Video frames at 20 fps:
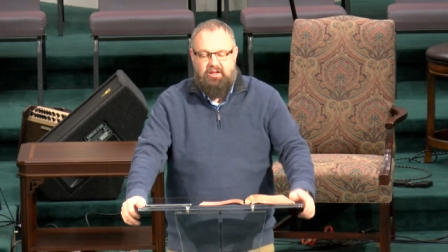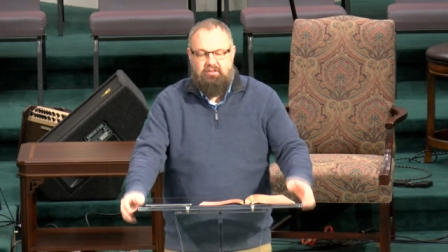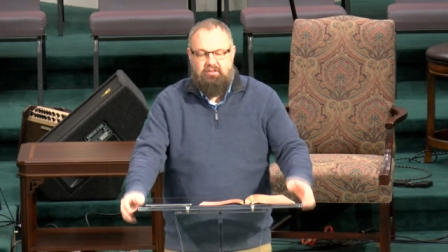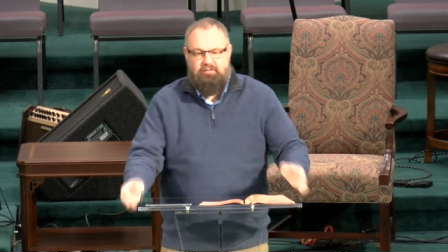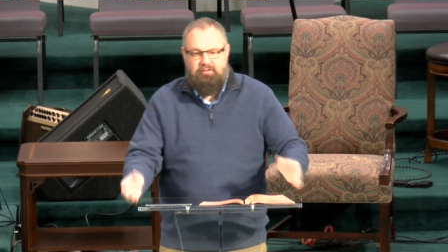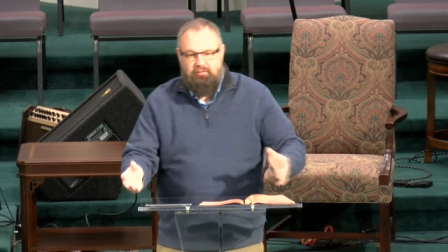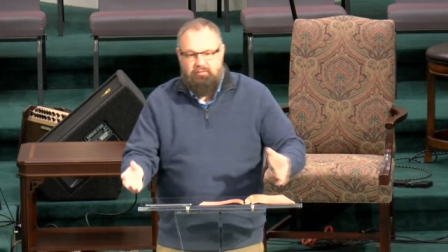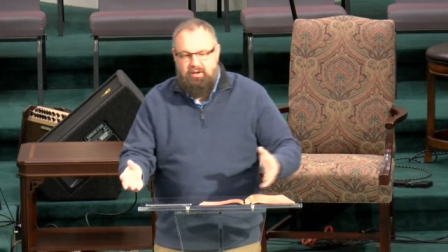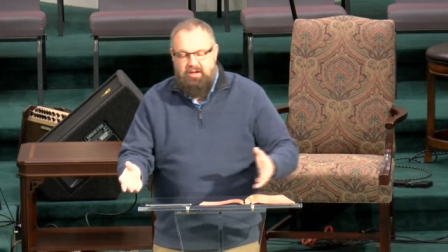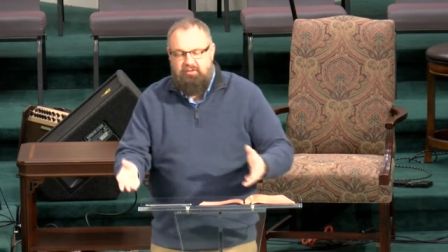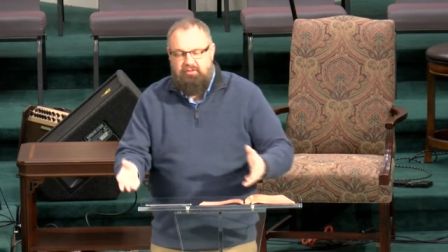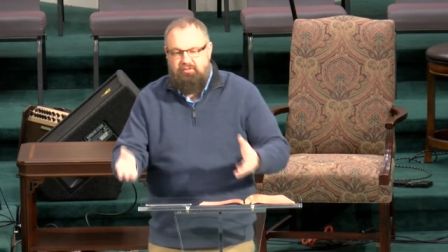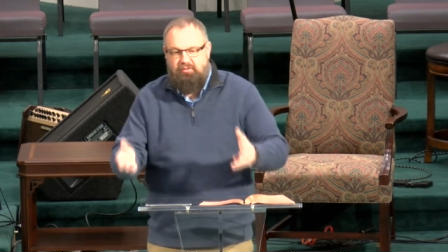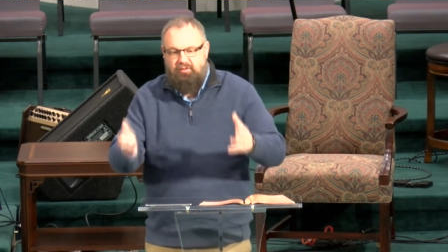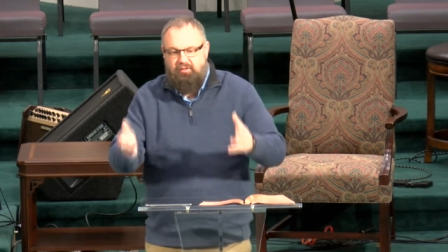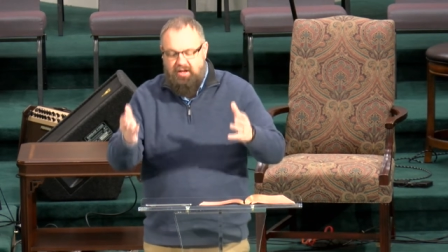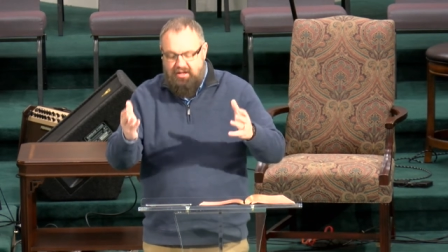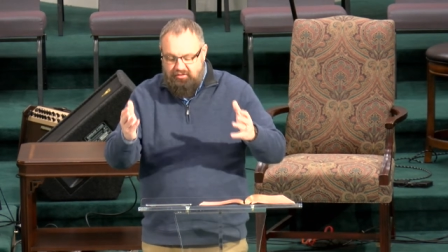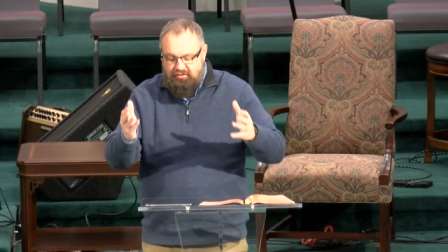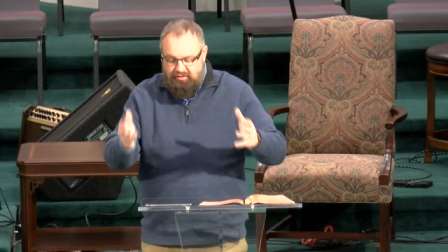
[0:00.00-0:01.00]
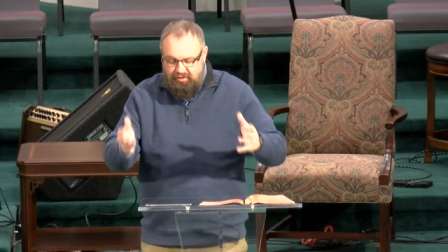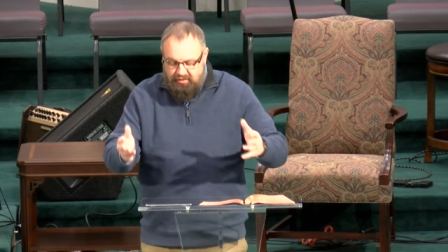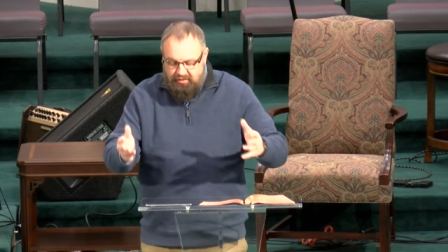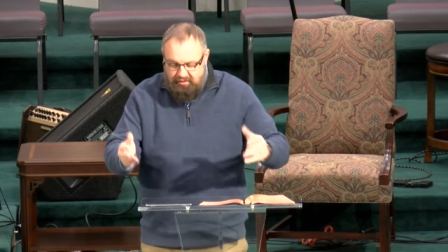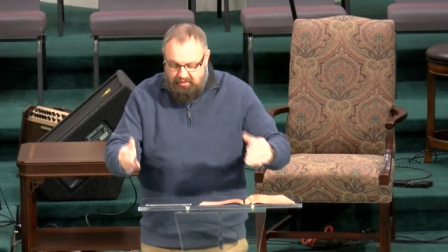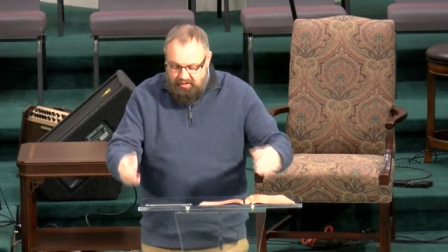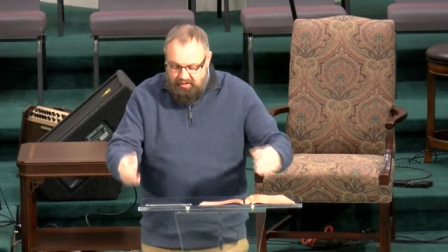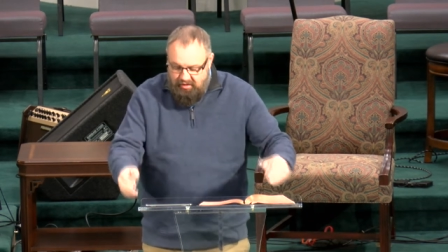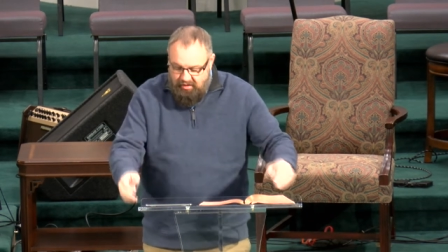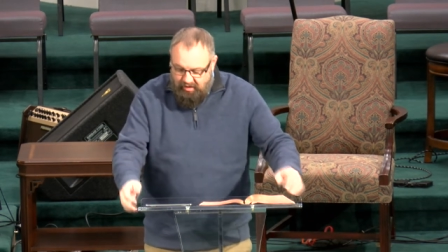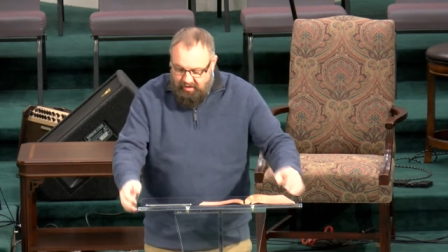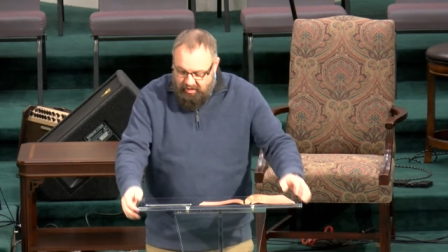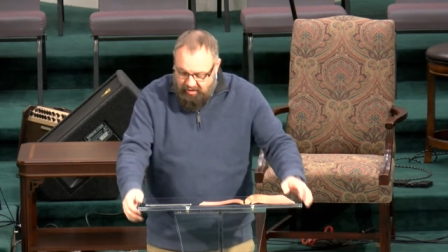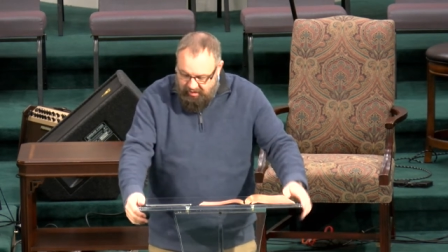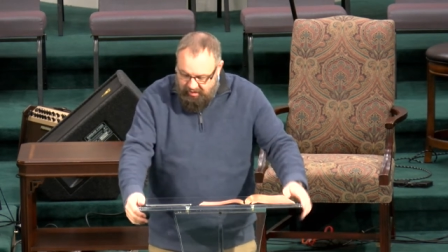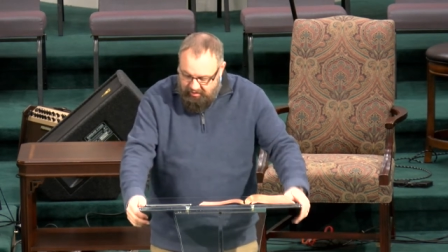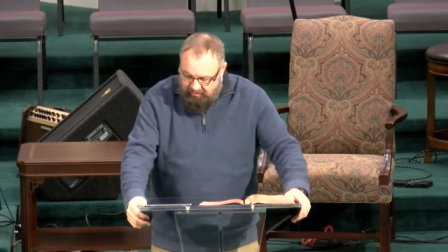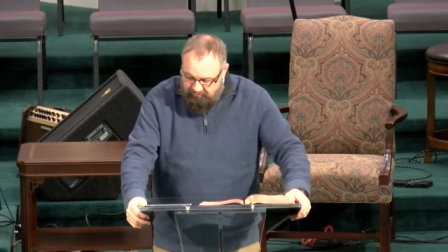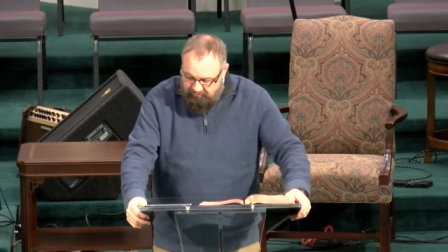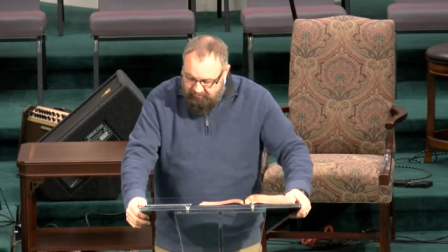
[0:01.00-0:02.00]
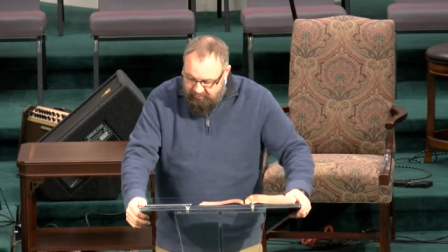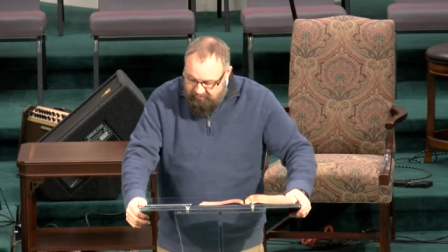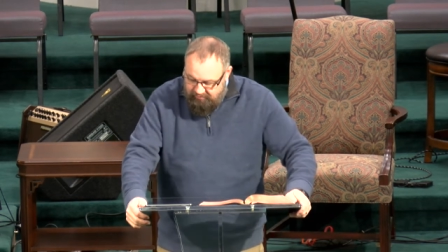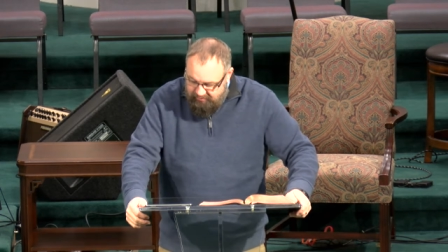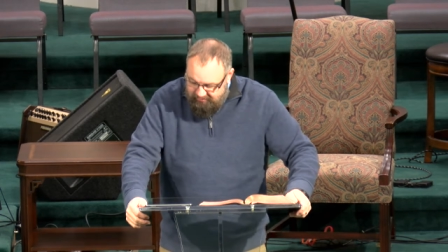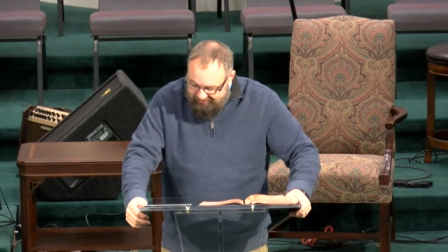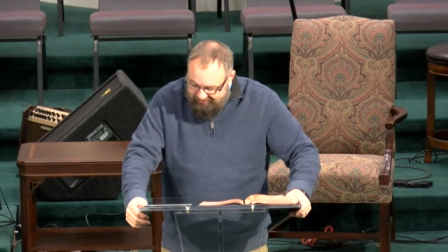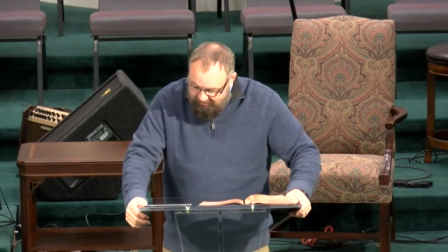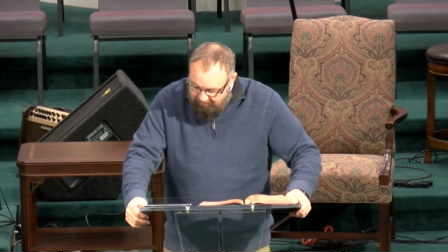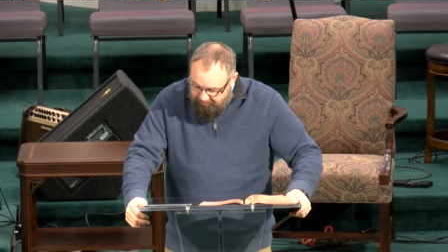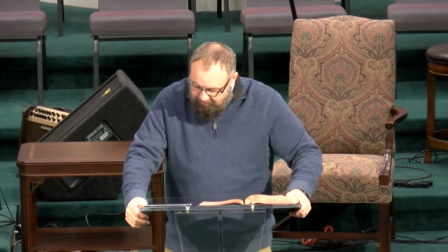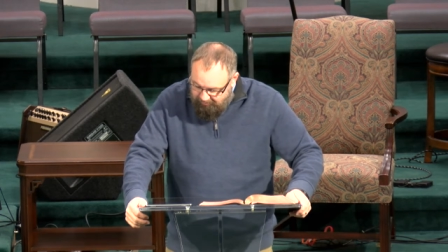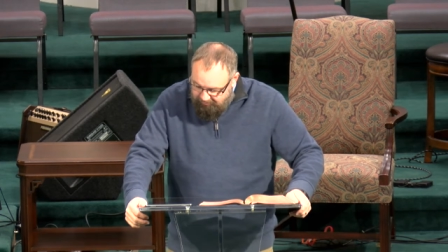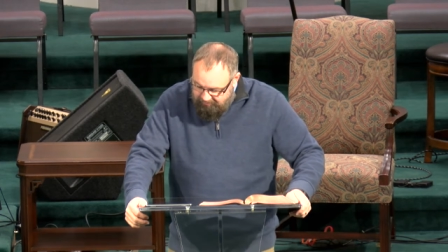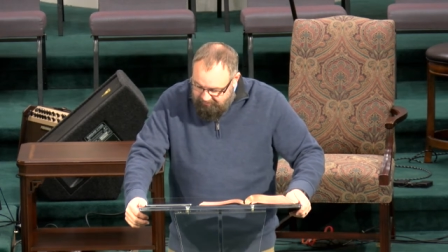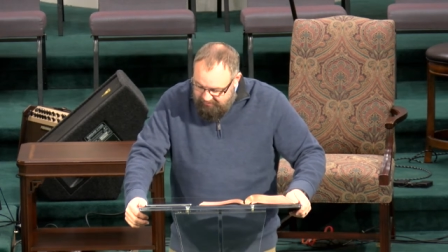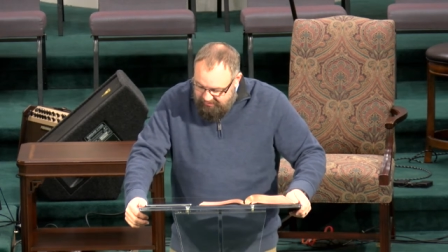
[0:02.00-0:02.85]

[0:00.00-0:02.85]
it's the restoration of the temple